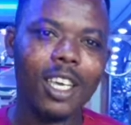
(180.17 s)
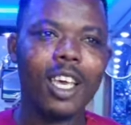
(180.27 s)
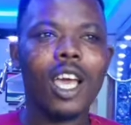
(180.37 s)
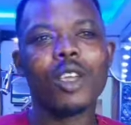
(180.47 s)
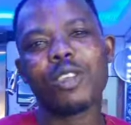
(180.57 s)

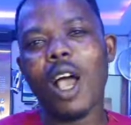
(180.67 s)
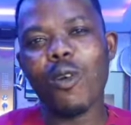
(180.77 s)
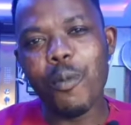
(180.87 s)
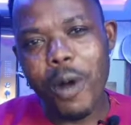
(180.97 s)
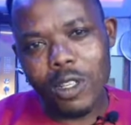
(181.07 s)
And shall
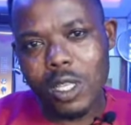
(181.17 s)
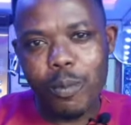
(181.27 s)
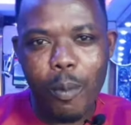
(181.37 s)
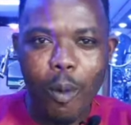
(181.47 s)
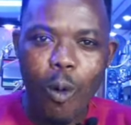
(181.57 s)
come out in
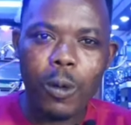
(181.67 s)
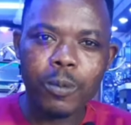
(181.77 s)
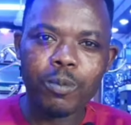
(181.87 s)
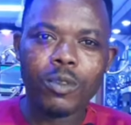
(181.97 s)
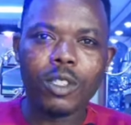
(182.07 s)
Popo.
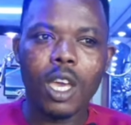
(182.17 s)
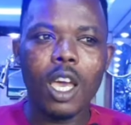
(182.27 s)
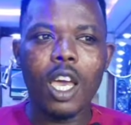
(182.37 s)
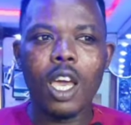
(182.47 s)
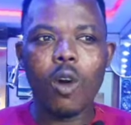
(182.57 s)

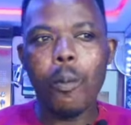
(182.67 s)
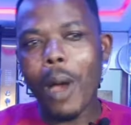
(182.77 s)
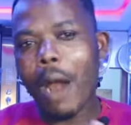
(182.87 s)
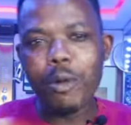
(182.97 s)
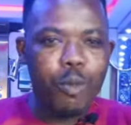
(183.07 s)

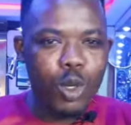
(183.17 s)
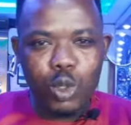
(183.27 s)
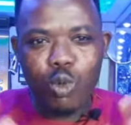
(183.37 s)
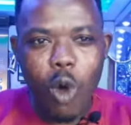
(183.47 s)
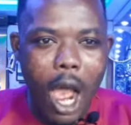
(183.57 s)
Opar and boat to
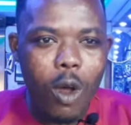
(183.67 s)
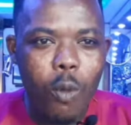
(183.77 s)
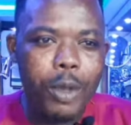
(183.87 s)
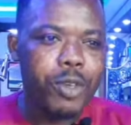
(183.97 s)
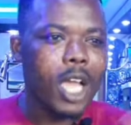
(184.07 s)
one,
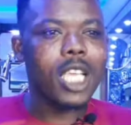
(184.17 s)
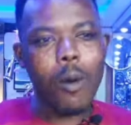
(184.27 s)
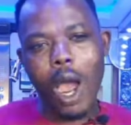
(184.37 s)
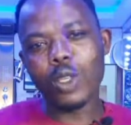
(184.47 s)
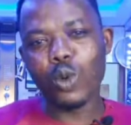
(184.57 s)
we trade
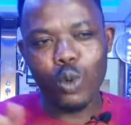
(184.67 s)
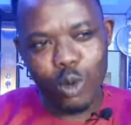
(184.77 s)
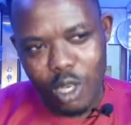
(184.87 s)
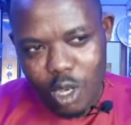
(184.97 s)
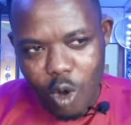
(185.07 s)
our do.
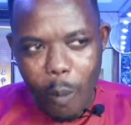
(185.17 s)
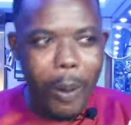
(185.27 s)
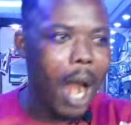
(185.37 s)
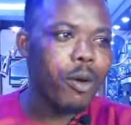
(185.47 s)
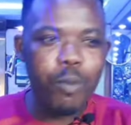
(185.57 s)

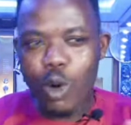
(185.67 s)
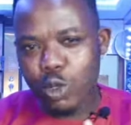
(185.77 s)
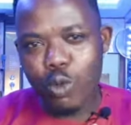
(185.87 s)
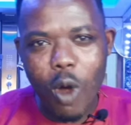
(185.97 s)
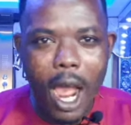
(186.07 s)
Opar and boat
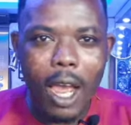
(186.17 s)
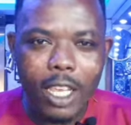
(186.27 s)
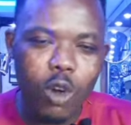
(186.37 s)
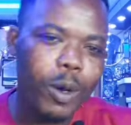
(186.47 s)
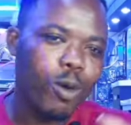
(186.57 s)
to one,
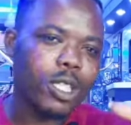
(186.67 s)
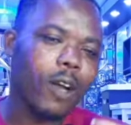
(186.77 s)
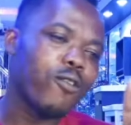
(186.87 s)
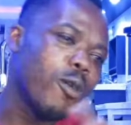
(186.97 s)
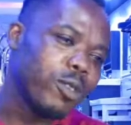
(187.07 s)
you never caught a
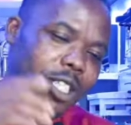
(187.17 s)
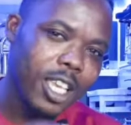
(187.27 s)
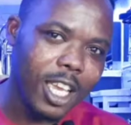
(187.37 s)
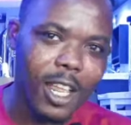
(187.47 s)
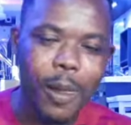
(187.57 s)
form with
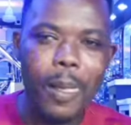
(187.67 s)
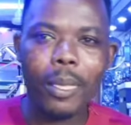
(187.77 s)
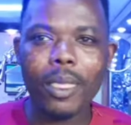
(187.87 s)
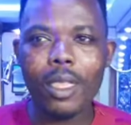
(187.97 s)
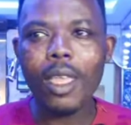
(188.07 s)
here.
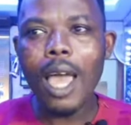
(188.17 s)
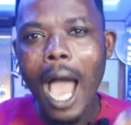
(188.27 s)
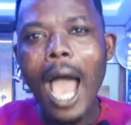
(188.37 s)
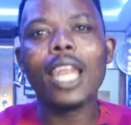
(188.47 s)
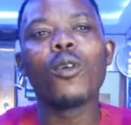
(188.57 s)
A
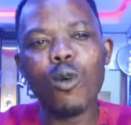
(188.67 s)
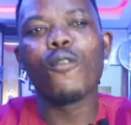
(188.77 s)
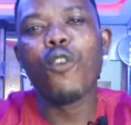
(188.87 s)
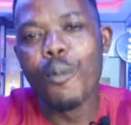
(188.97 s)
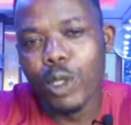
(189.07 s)
hand and crop
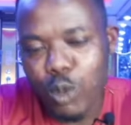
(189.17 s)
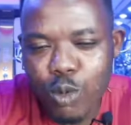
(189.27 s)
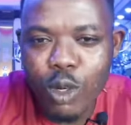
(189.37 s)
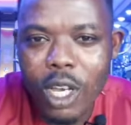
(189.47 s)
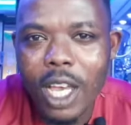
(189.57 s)
for two.
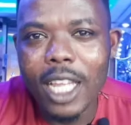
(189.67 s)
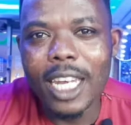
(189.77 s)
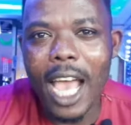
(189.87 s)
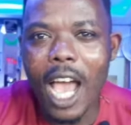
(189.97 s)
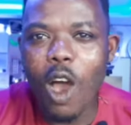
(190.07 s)

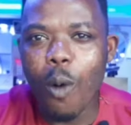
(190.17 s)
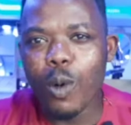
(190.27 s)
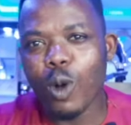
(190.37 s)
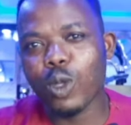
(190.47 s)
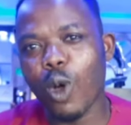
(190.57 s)
Now,
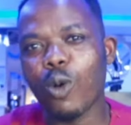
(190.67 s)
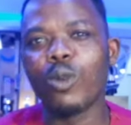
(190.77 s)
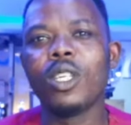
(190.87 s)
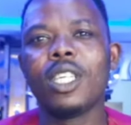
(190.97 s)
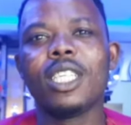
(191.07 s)
Omokoton,
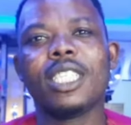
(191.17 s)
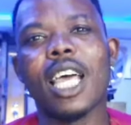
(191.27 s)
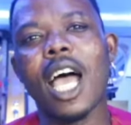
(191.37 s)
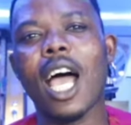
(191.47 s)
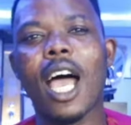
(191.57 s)

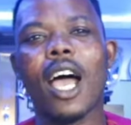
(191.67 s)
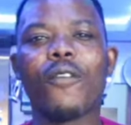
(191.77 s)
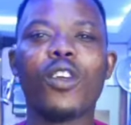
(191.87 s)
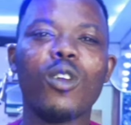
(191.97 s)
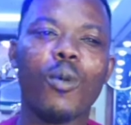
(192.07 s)
now, I
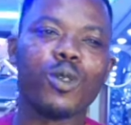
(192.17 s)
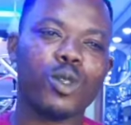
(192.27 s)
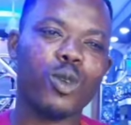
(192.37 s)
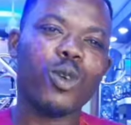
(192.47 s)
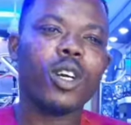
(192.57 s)
feel almost
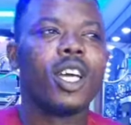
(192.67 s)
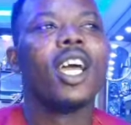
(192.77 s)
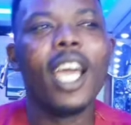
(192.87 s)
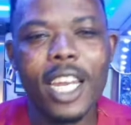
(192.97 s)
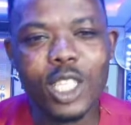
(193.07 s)
so.
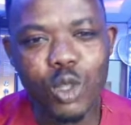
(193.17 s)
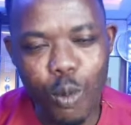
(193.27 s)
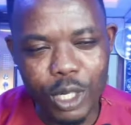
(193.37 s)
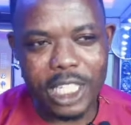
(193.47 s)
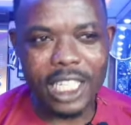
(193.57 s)
Edi ju
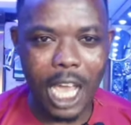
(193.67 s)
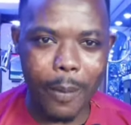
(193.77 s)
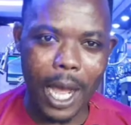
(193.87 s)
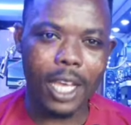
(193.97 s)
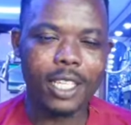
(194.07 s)
omu din
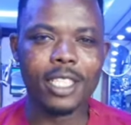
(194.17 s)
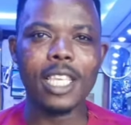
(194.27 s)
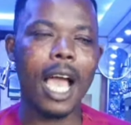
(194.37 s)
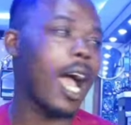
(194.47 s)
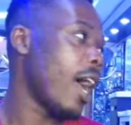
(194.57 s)
kama
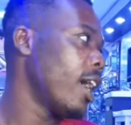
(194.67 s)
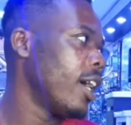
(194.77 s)
nti aha